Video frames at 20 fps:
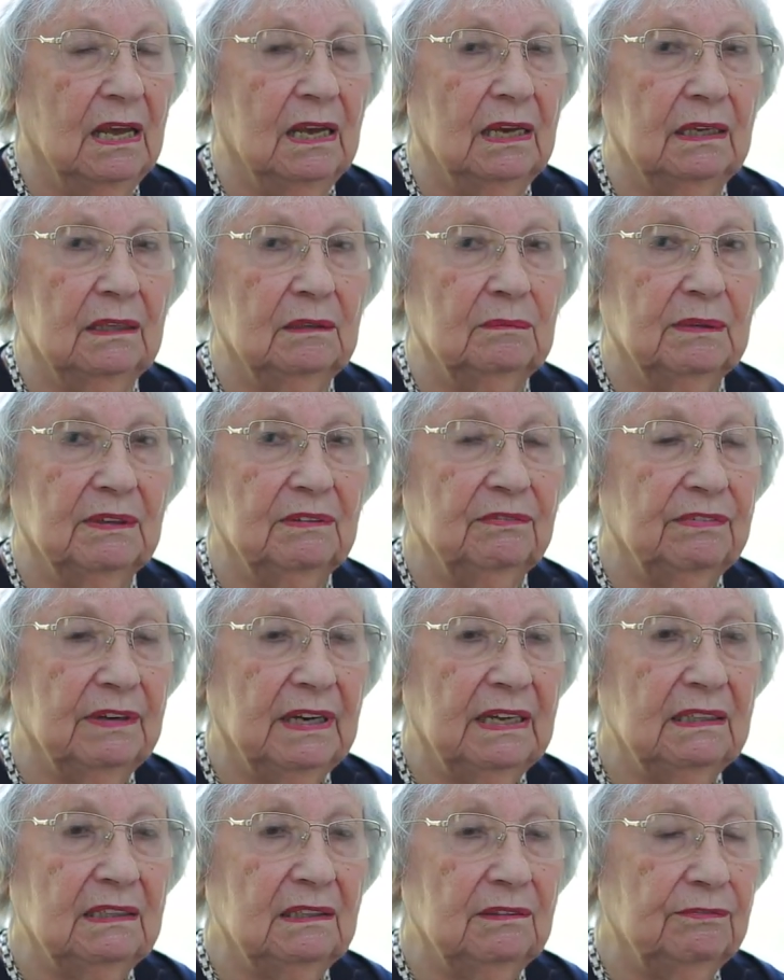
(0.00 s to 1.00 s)
And my
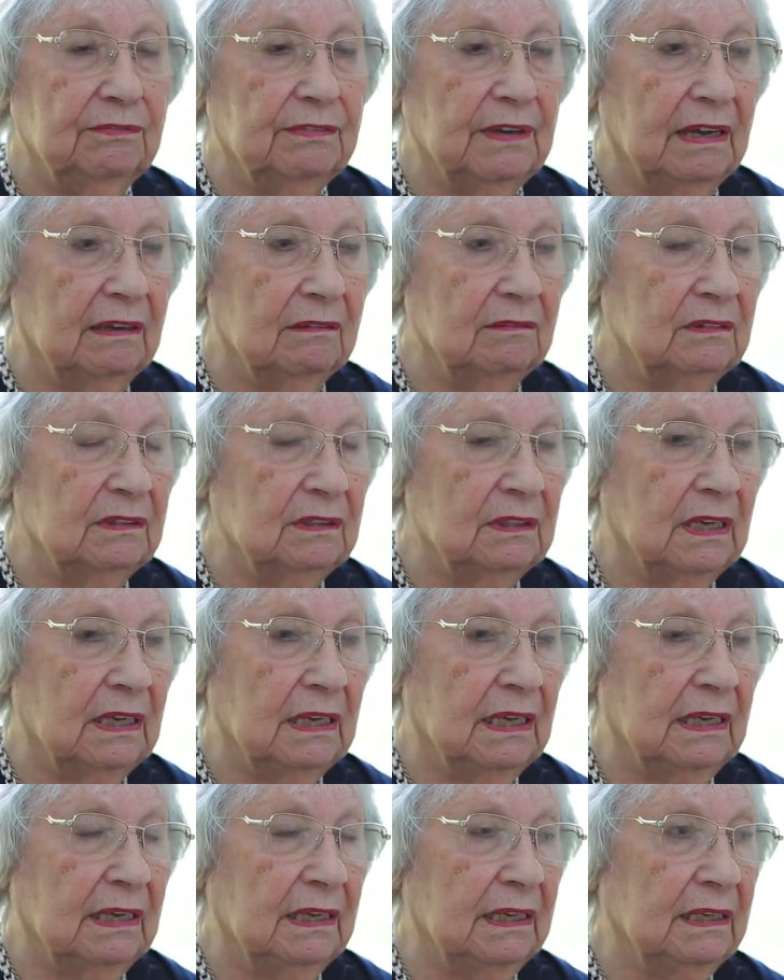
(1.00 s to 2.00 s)
father found
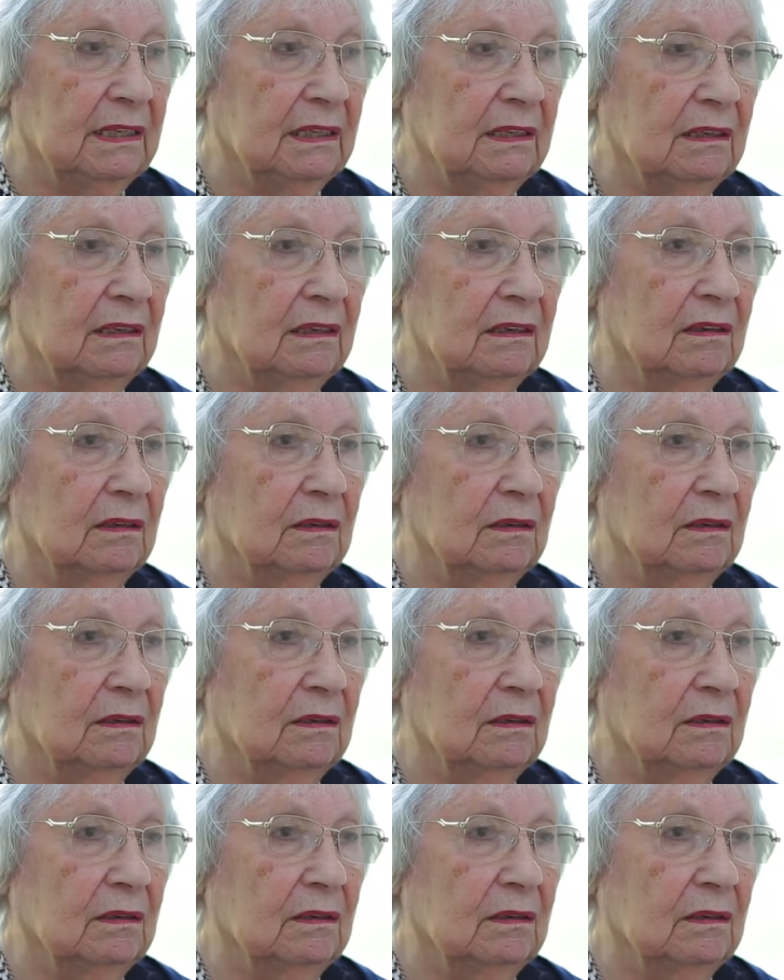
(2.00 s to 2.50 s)
a